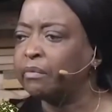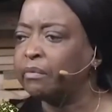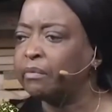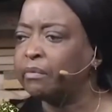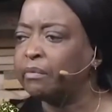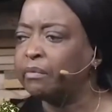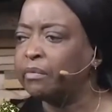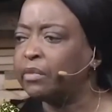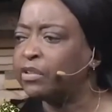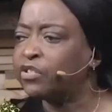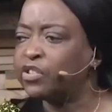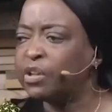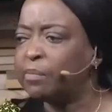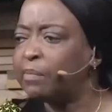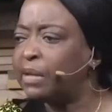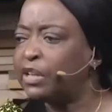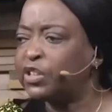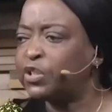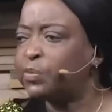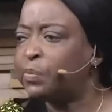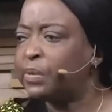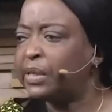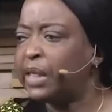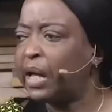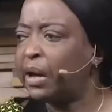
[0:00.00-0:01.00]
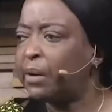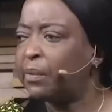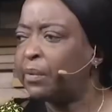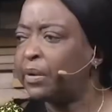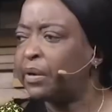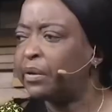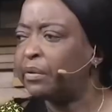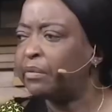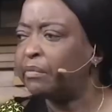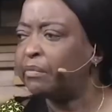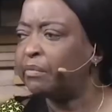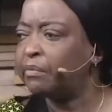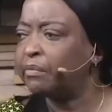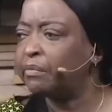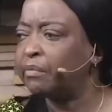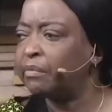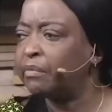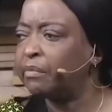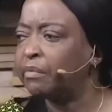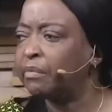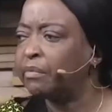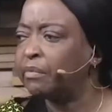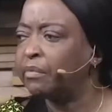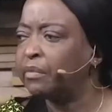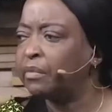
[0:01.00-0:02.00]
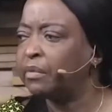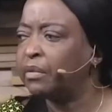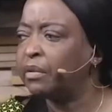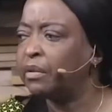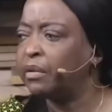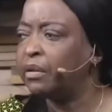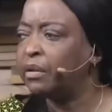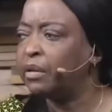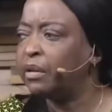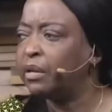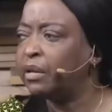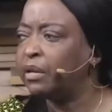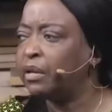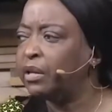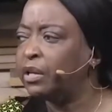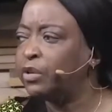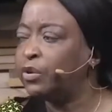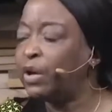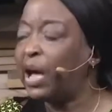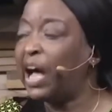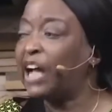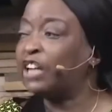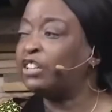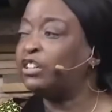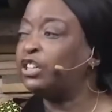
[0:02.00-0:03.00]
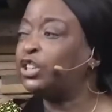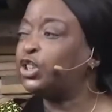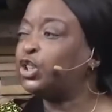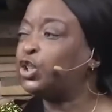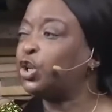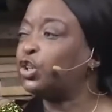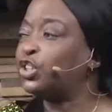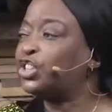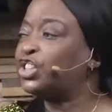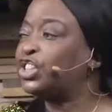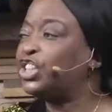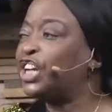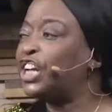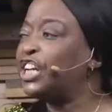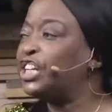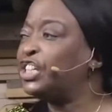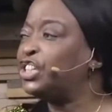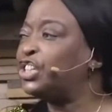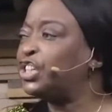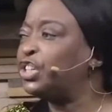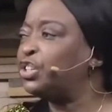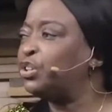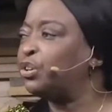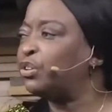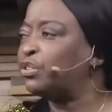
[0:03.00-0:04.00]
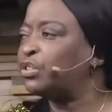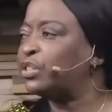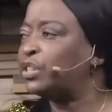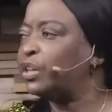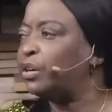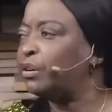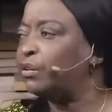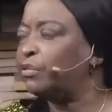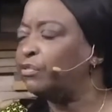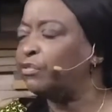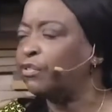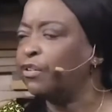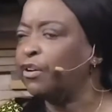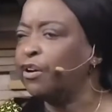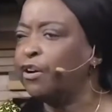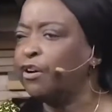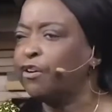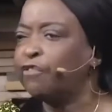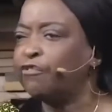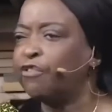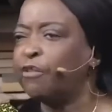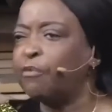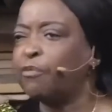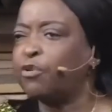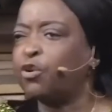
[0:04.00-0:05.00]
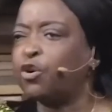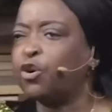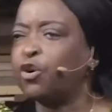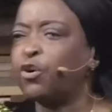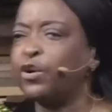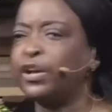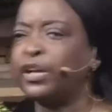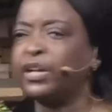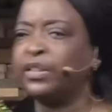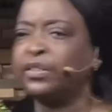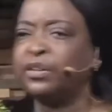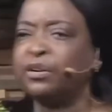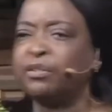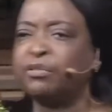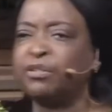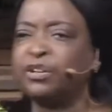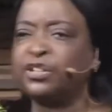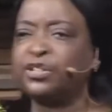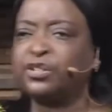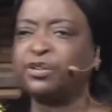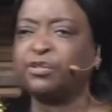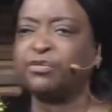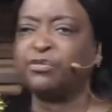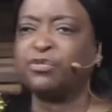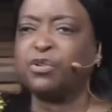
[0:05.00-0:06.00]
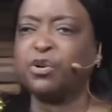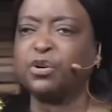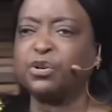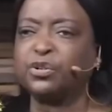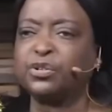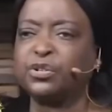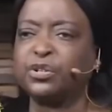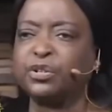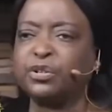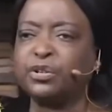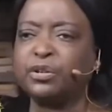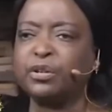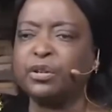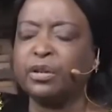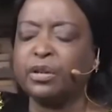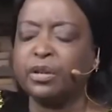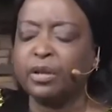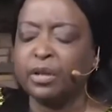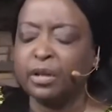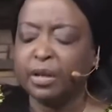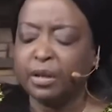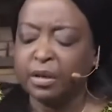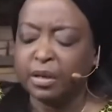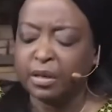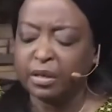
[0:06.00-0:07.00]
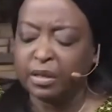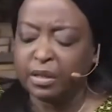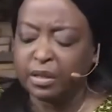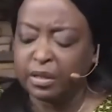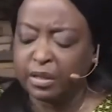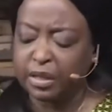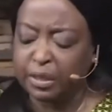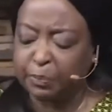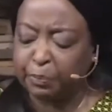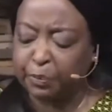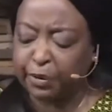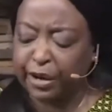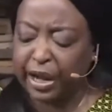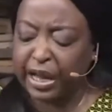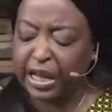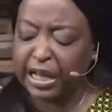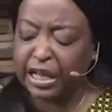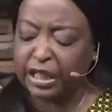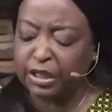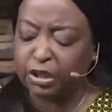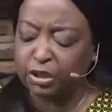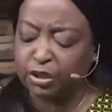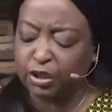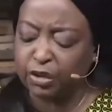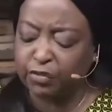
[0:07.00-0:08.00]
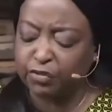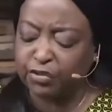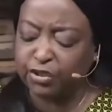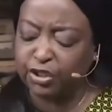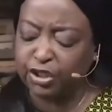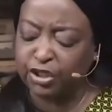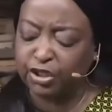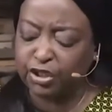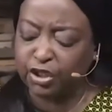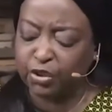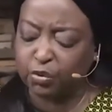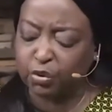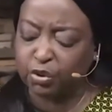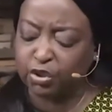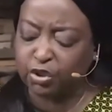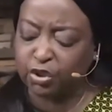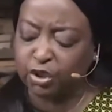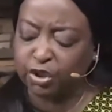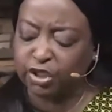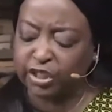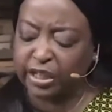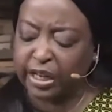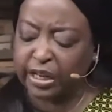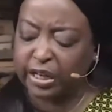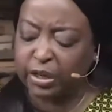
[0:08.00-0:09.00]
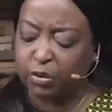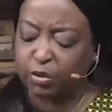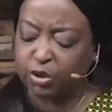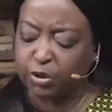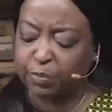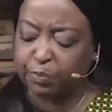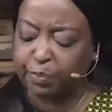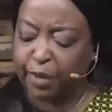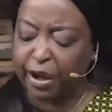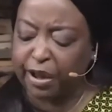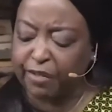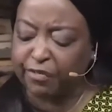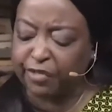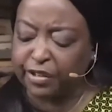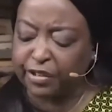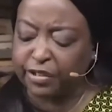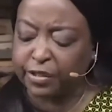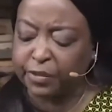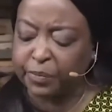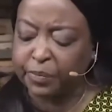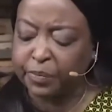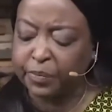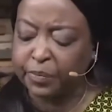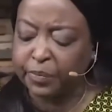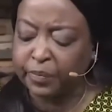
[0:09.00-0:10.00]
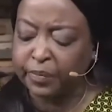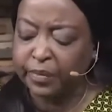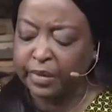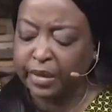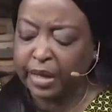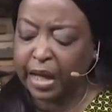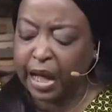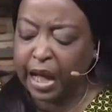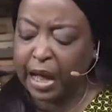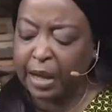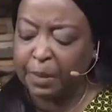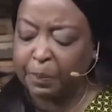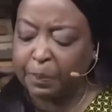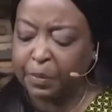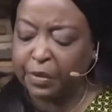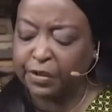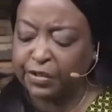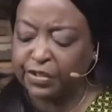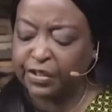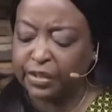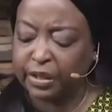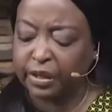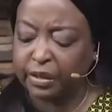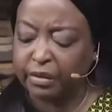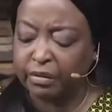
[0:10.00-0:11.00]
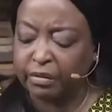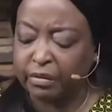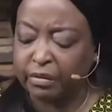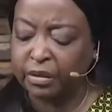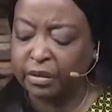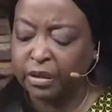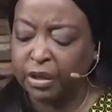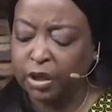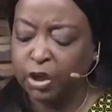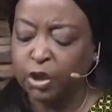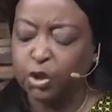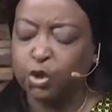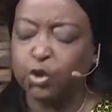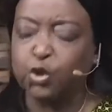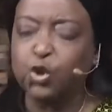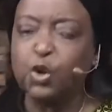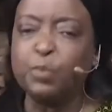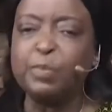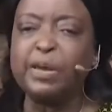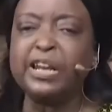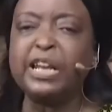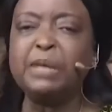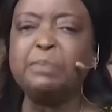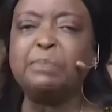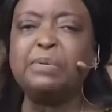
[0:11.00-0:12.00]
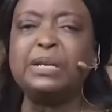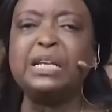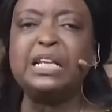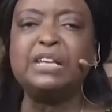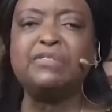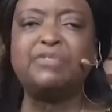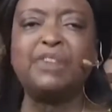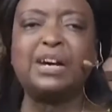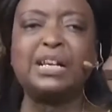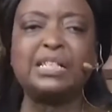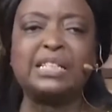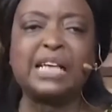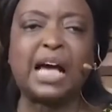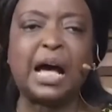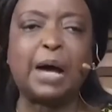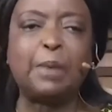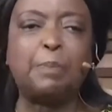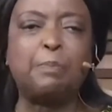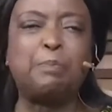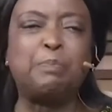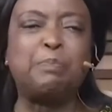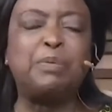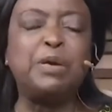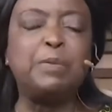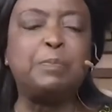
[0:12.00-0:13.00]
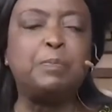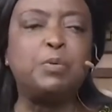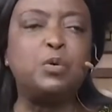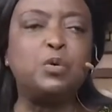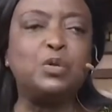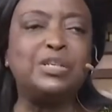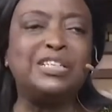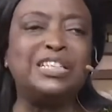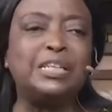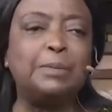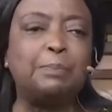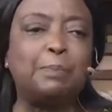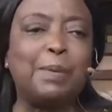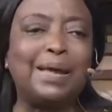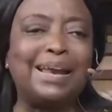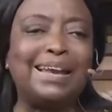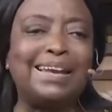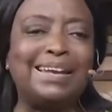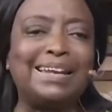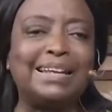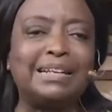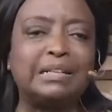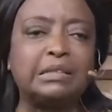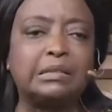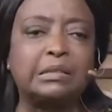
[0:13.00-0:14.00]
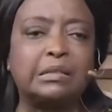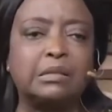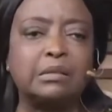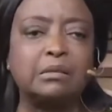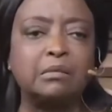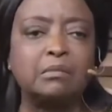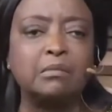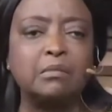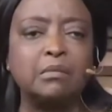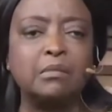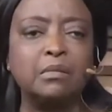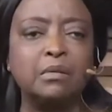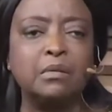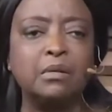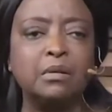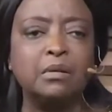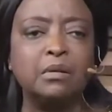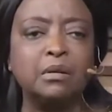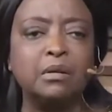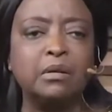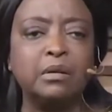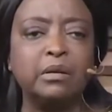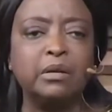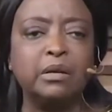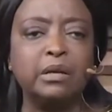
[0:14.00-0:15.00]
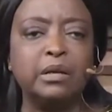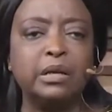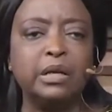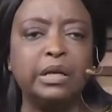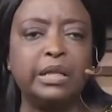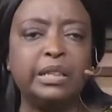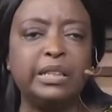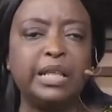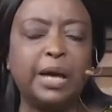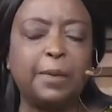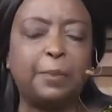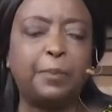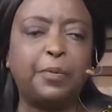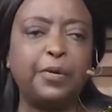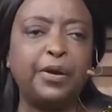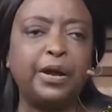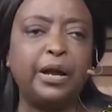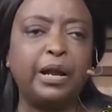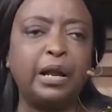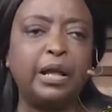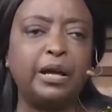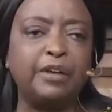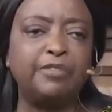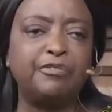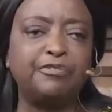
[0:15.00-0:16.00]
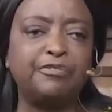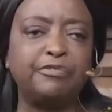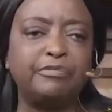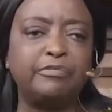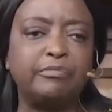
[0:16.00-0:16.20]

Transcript: It's not meant to be that way. You're actually shortchanging yourself from growing in the grace of God. The prayer ethos of Jesus was such that he was private and personal. Too many believers are people dependent in their prayer life.